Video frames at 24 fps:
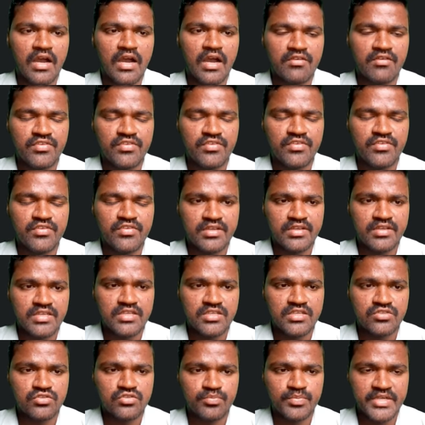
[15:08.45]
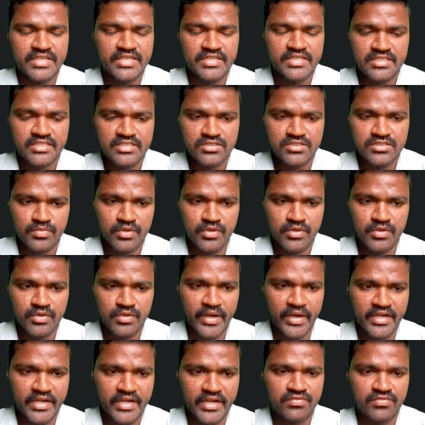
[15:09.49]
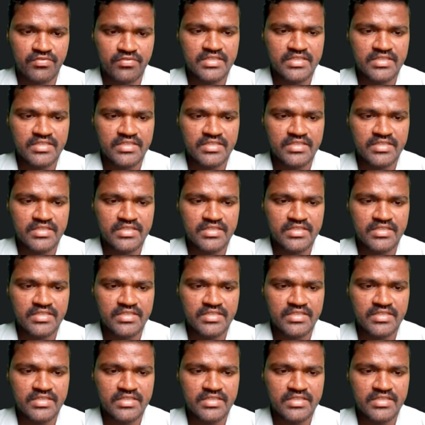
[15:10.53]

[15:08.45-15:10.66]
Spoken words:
after we need to print the below pattern.